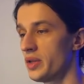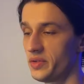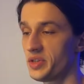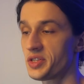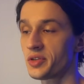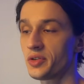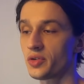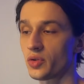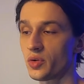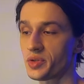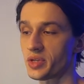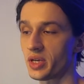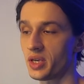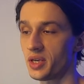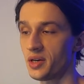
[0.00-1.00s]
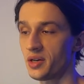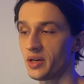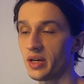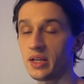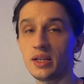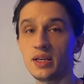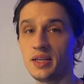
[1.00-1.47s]
these controls are
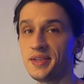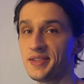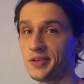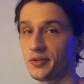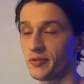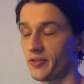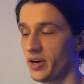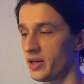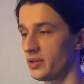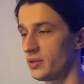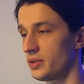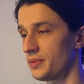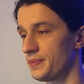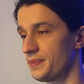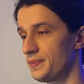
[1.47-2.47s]
here and easy to find.